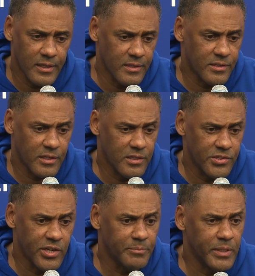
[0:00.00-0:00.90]
He's
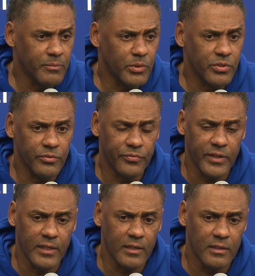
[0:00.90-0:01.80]
jumped in with 2
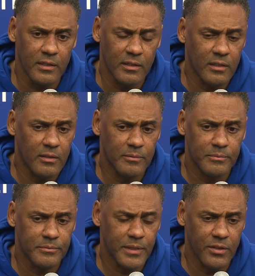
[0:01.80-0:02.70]
feet. He's
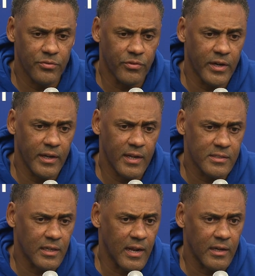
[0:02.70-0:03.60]
ready. He
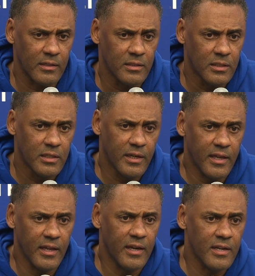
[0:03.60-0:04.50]
has a lot of
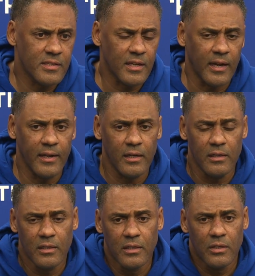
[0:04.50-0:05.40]
keen insight
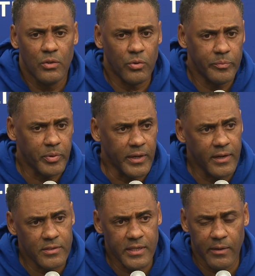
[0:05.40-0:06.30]
on
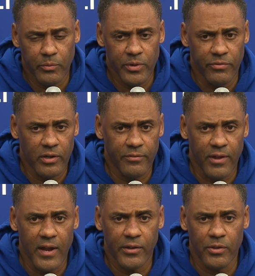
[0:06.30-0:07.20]
players that we really
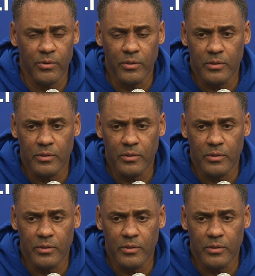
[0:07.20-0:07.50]
value.